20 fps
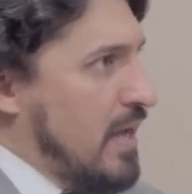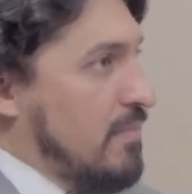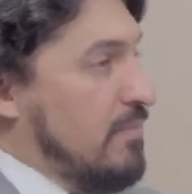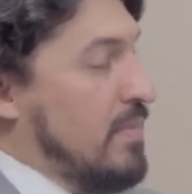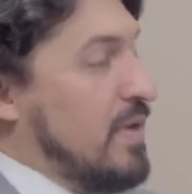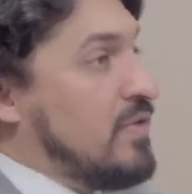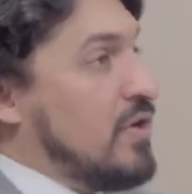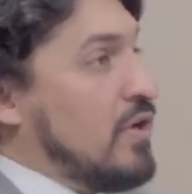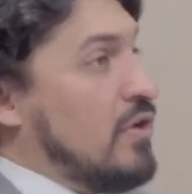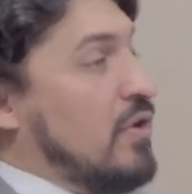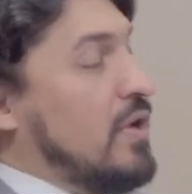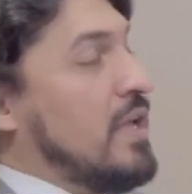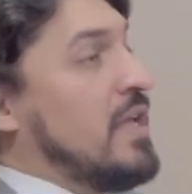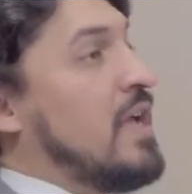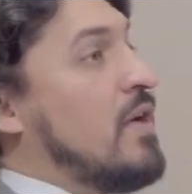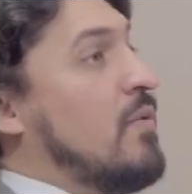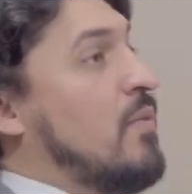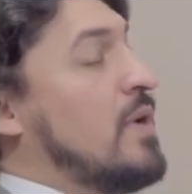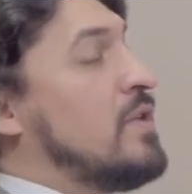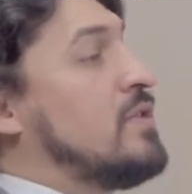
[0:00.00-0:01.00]
but they're looking
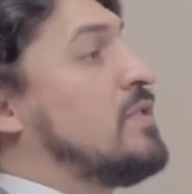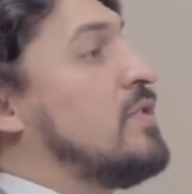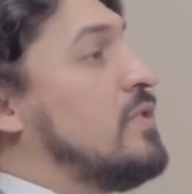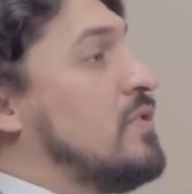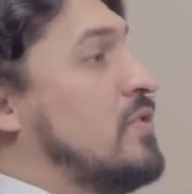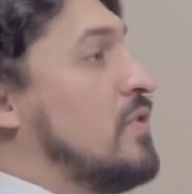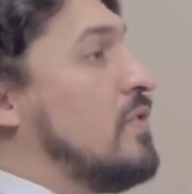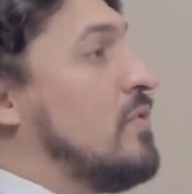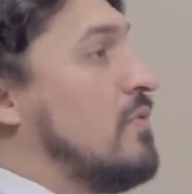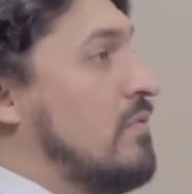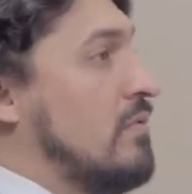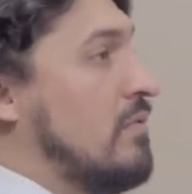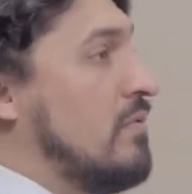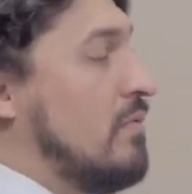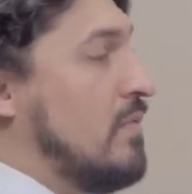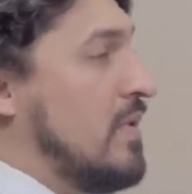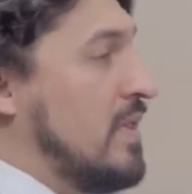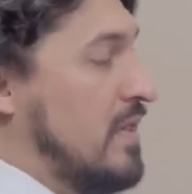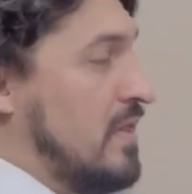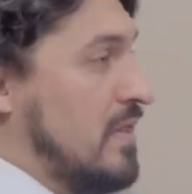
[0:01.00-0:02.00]
at what to do
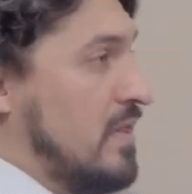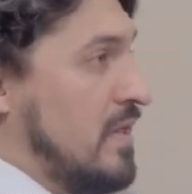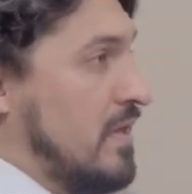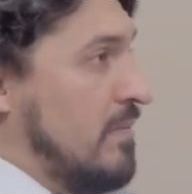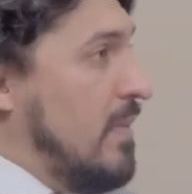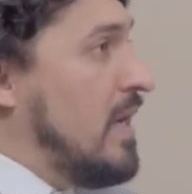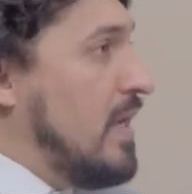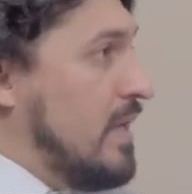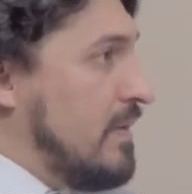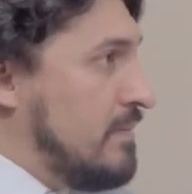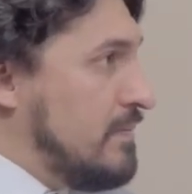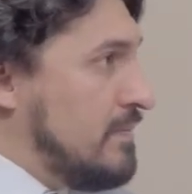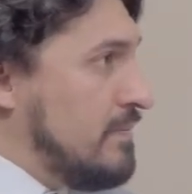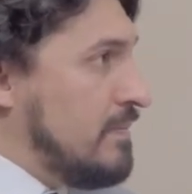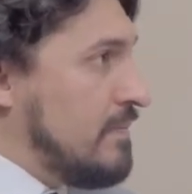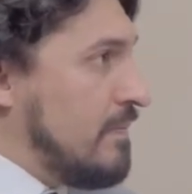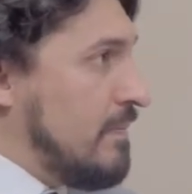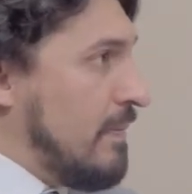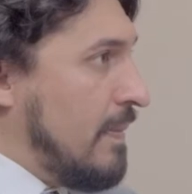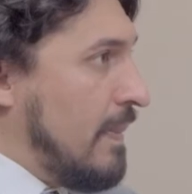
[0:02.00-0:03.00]
with their money.
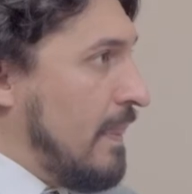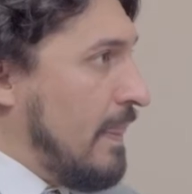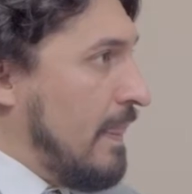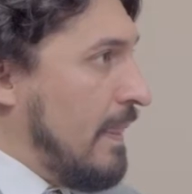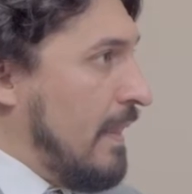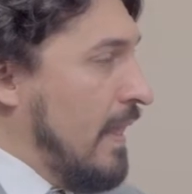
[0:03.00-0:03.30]
Mm.